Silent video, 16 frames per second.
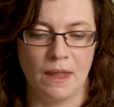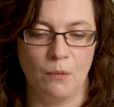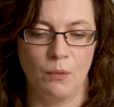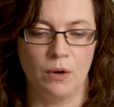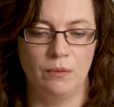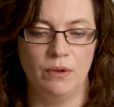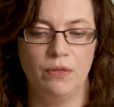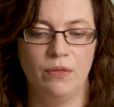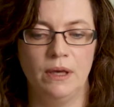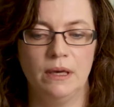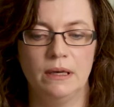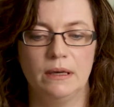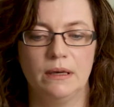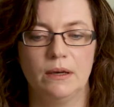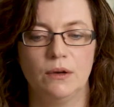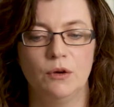where we think
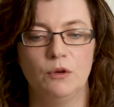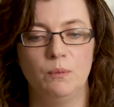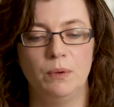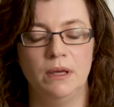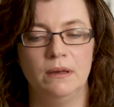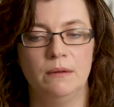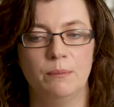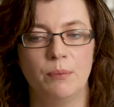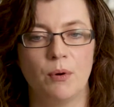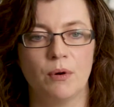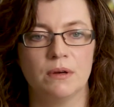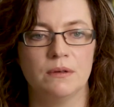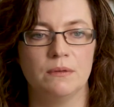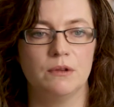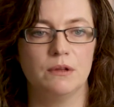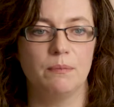could be an
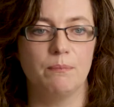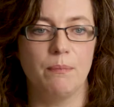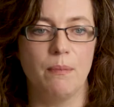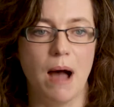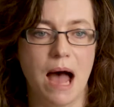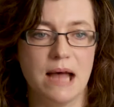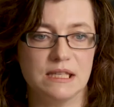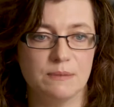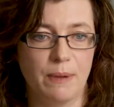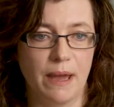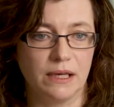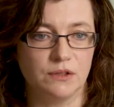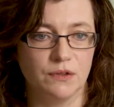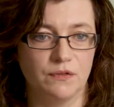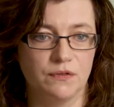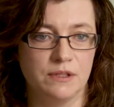important
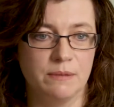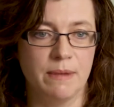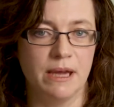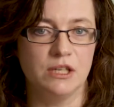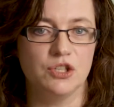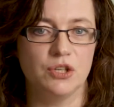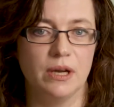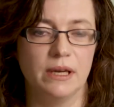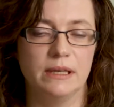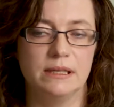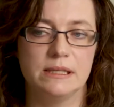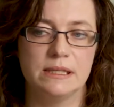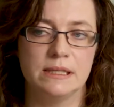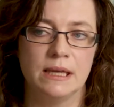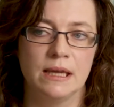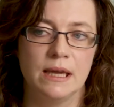aspect of dementia
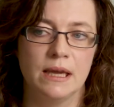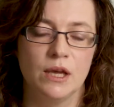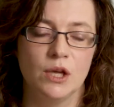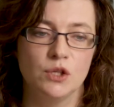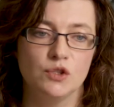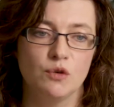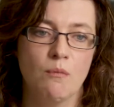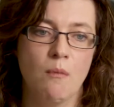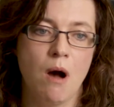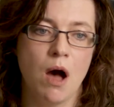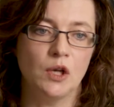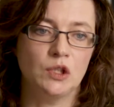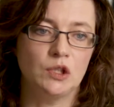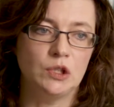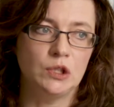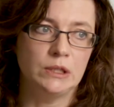is to
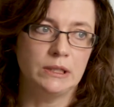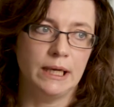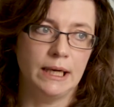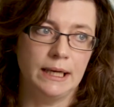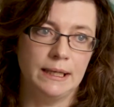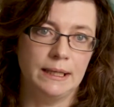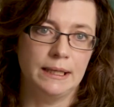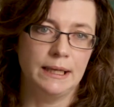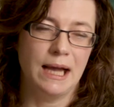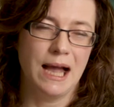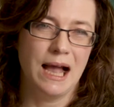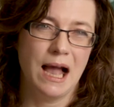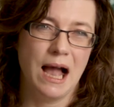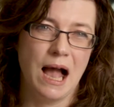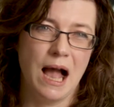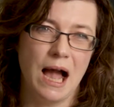model
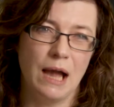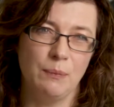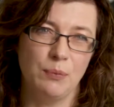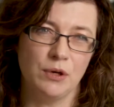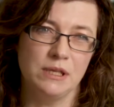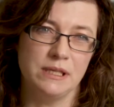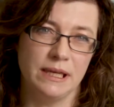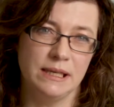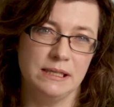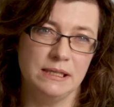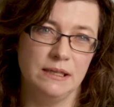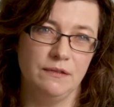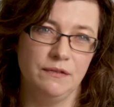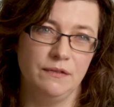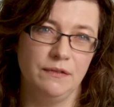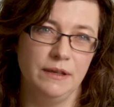
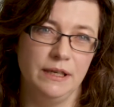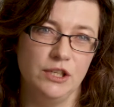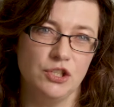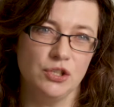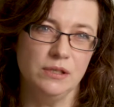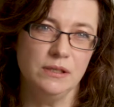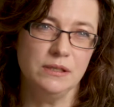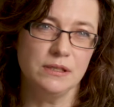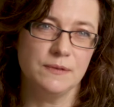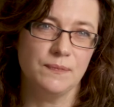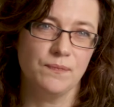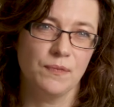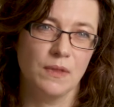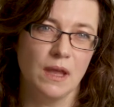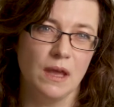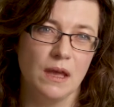hyperintensive lesions.
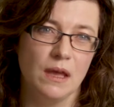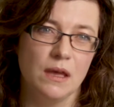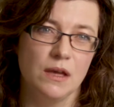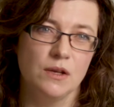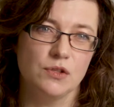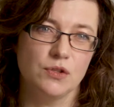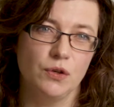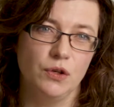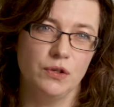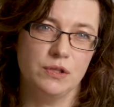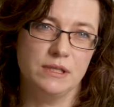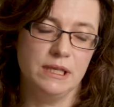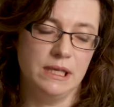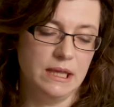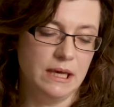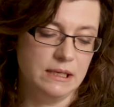So you
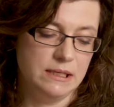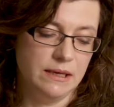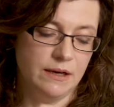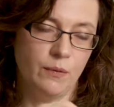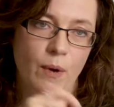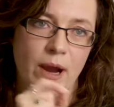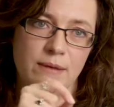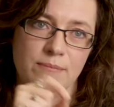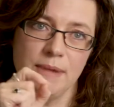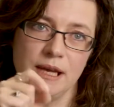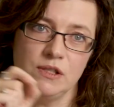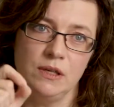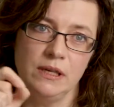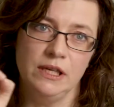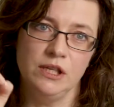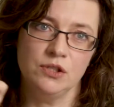see that there are white
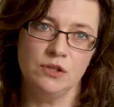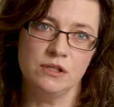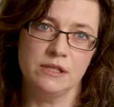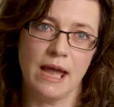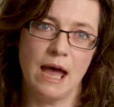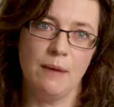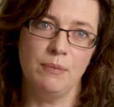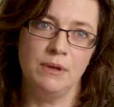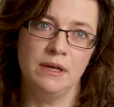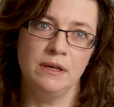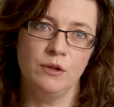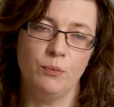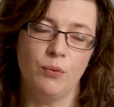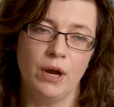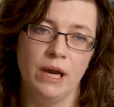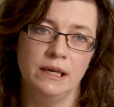matter lesions that happen in
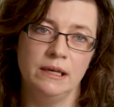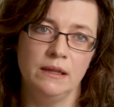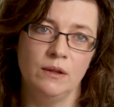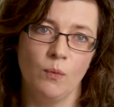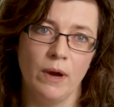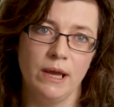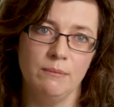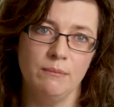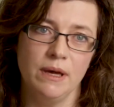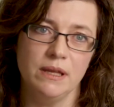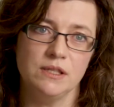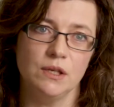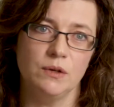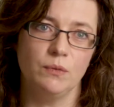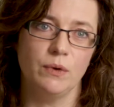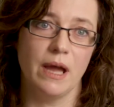the brain in the white
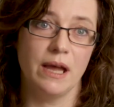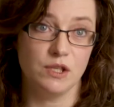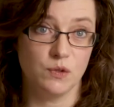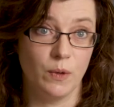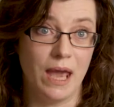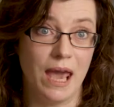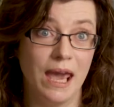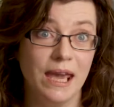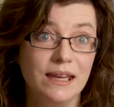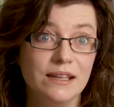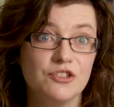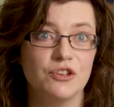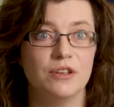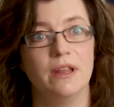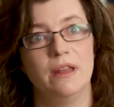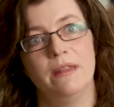matter as we
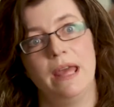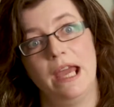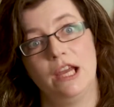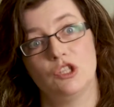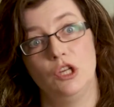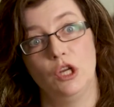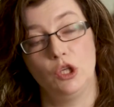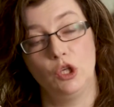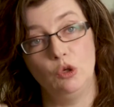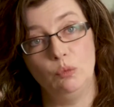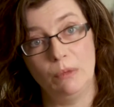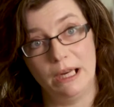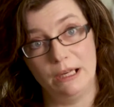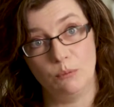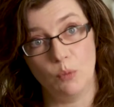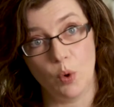age, and then they actually
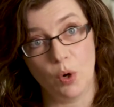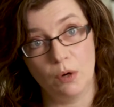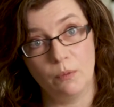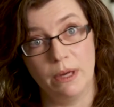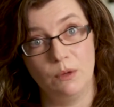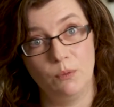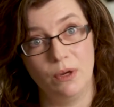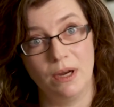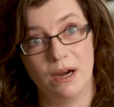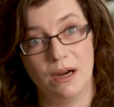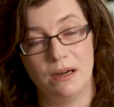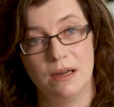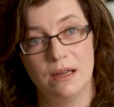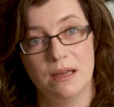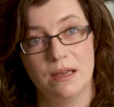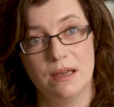accumulate more when we are